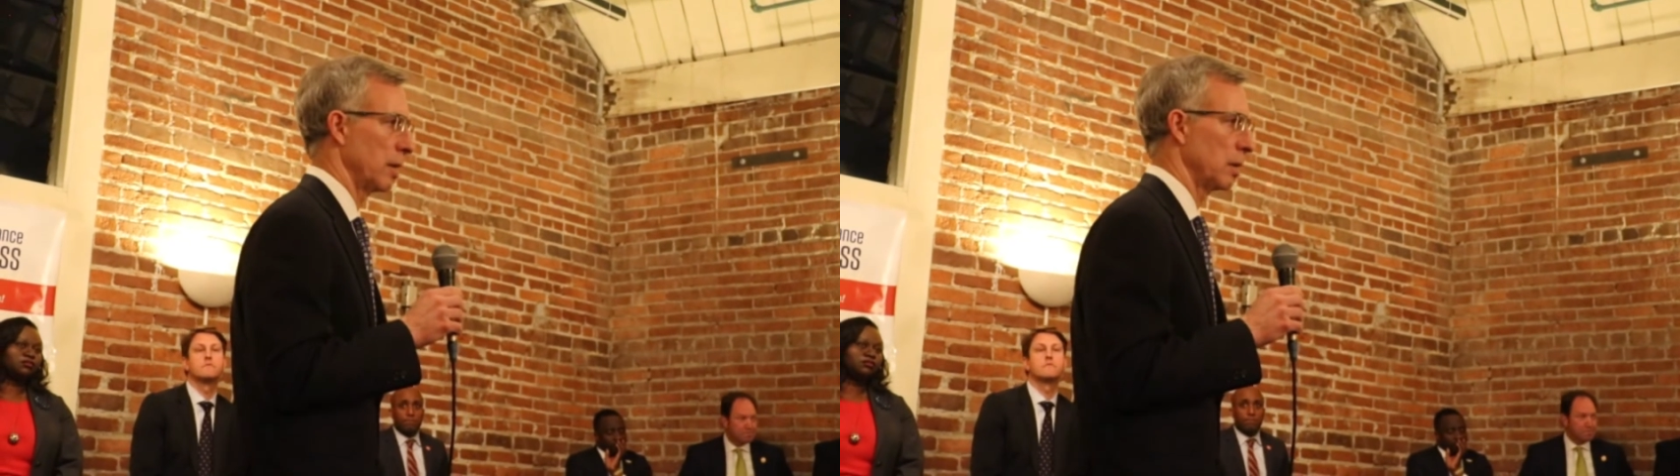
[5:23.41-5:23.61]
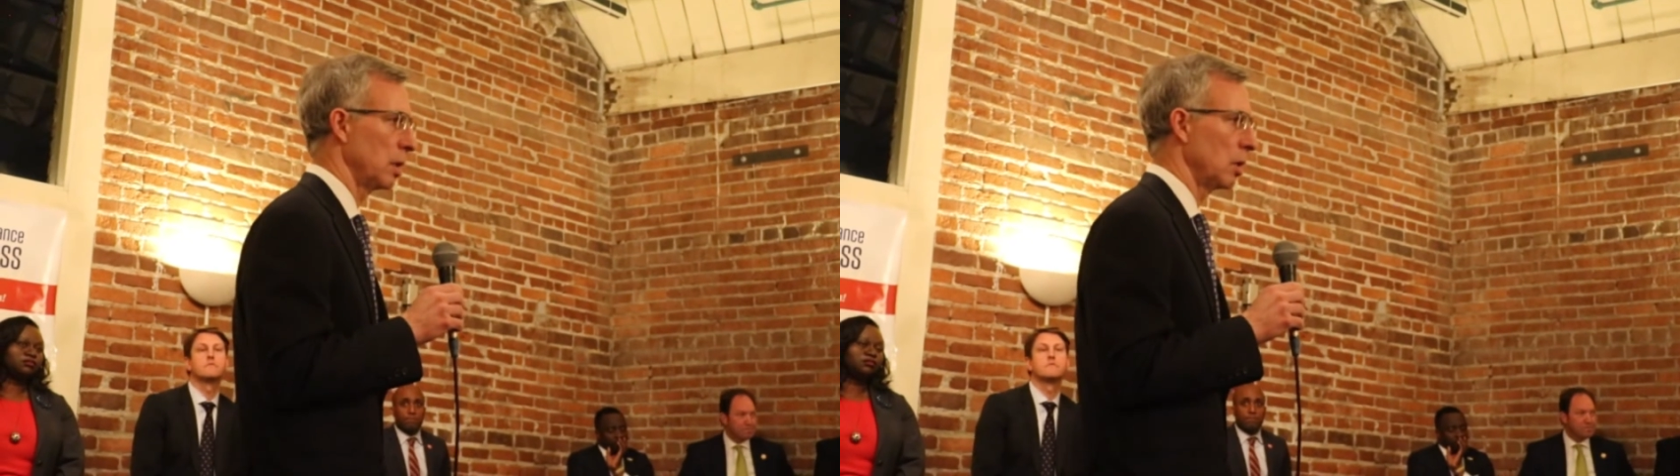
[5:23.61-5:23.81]

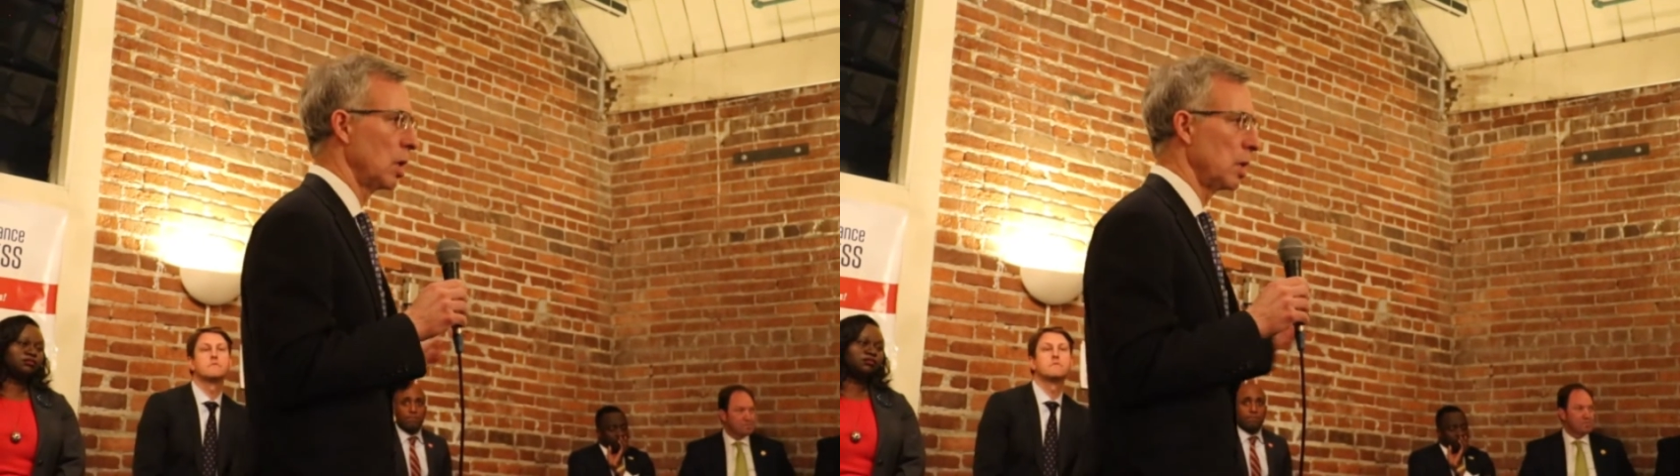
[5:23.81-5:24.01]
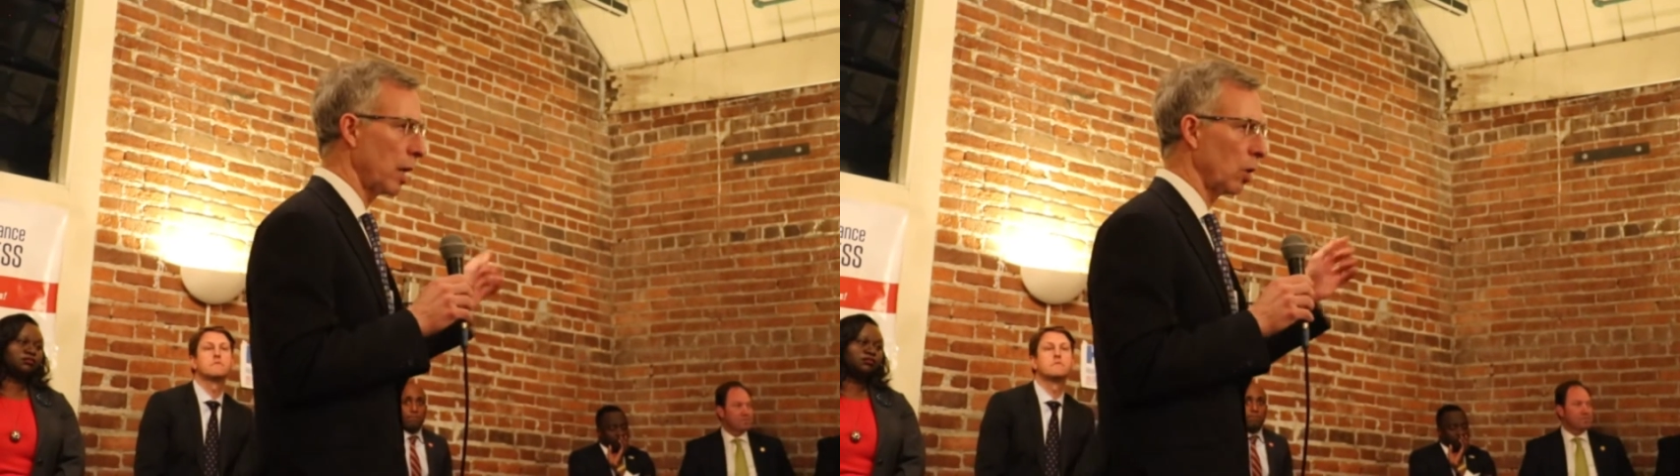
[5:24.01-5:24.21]
I
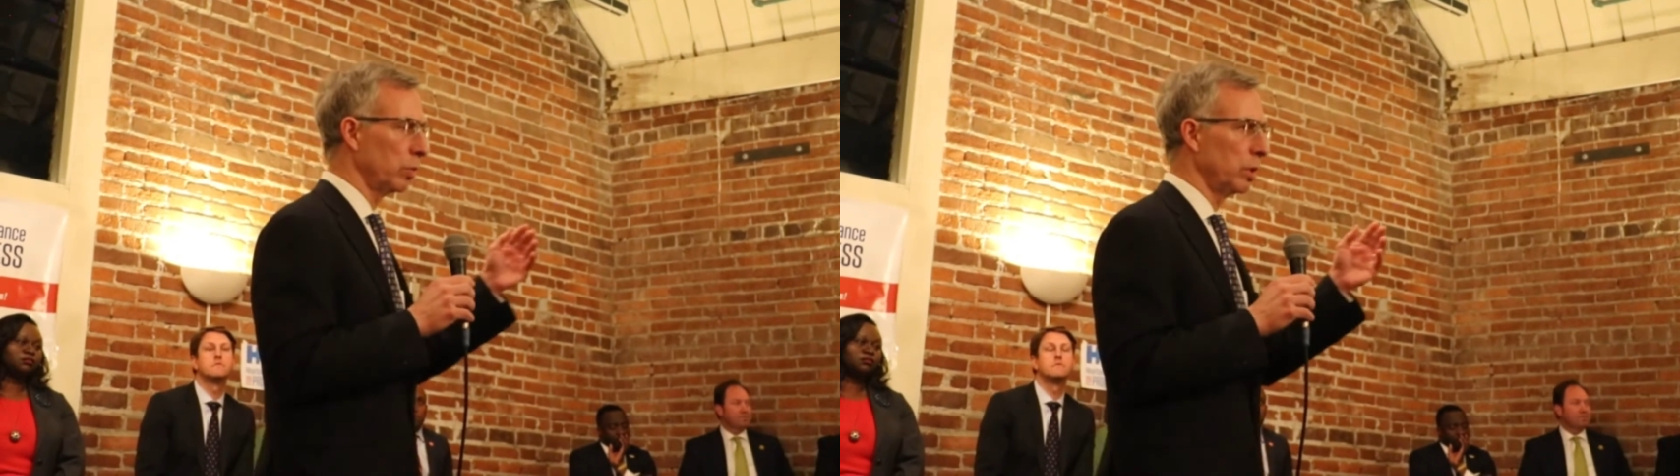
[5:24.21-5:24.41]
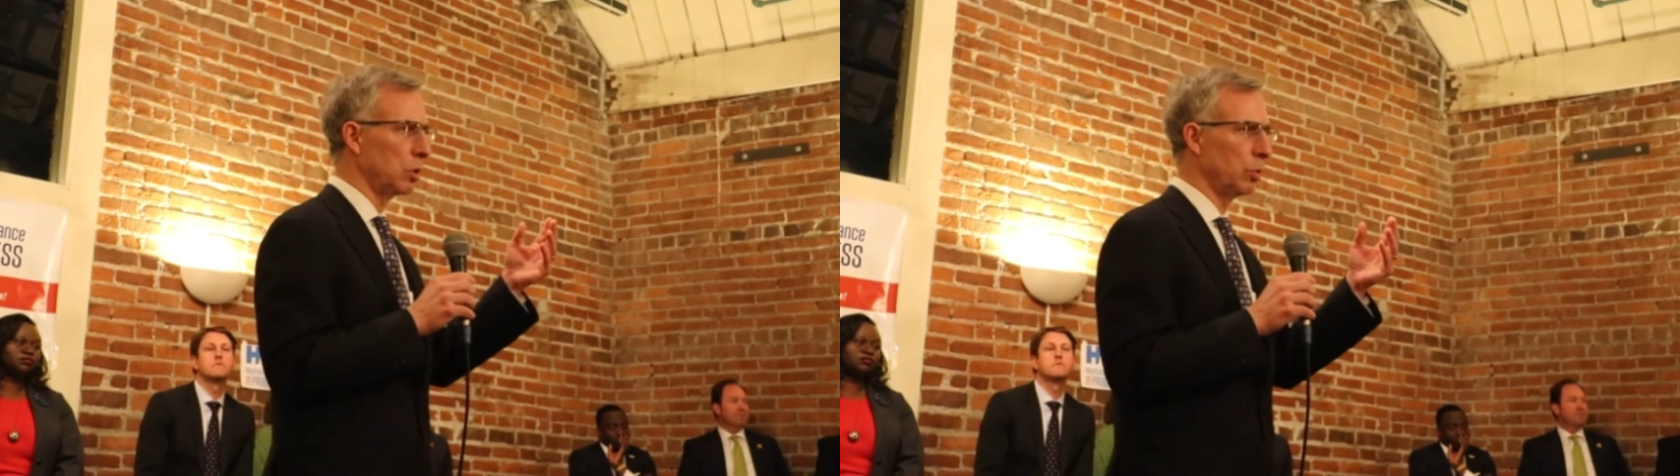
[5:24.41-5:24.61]
think not
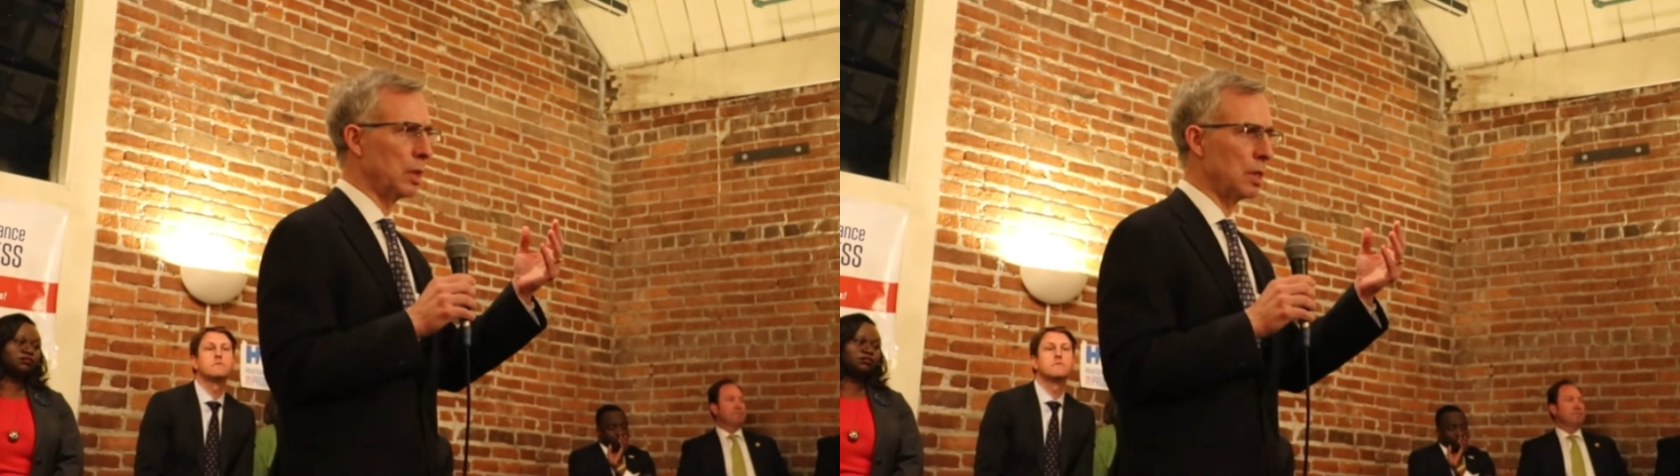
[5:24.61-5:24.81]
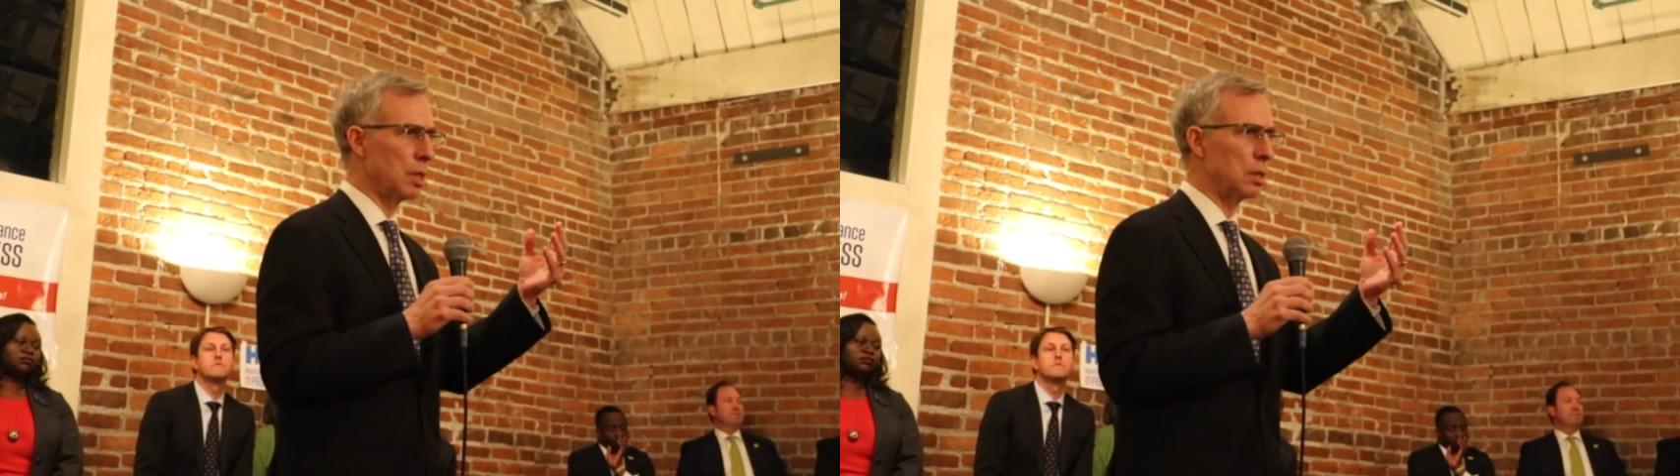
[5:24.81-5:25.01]
only do we
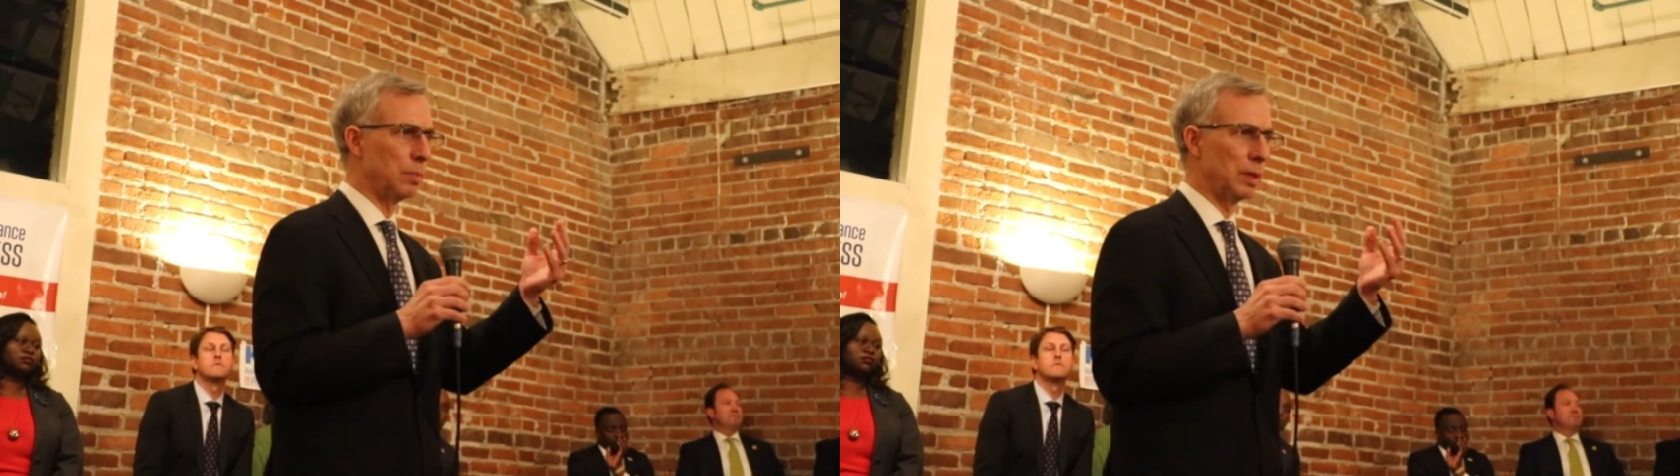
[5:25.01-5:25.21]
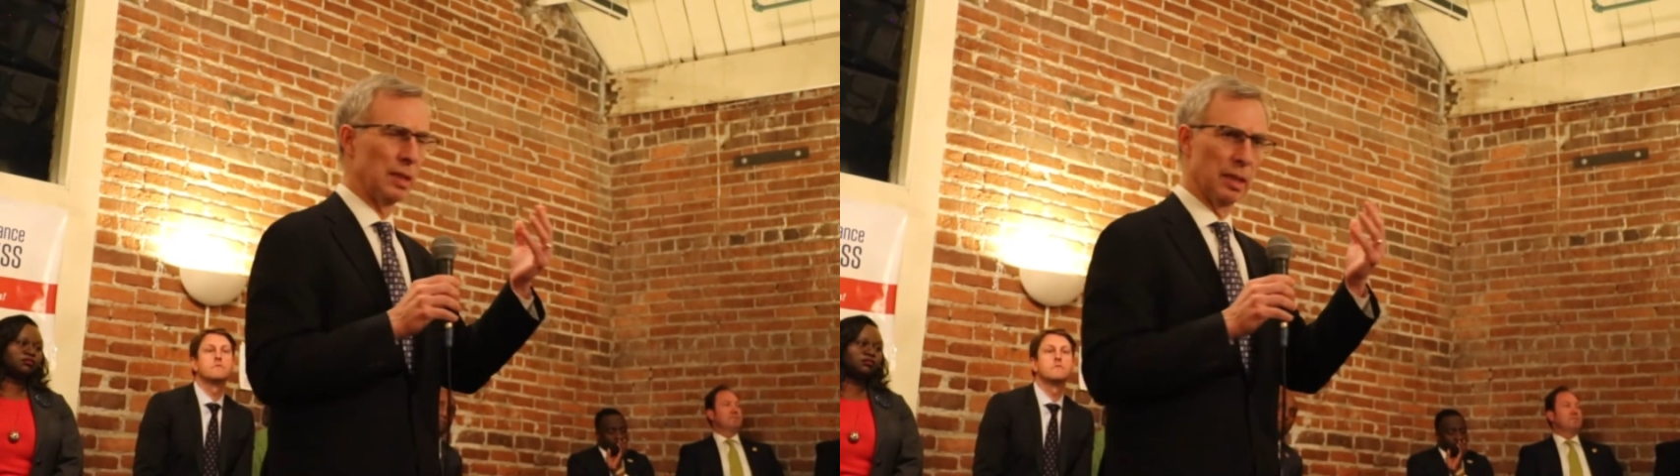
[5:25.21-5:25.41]
need to be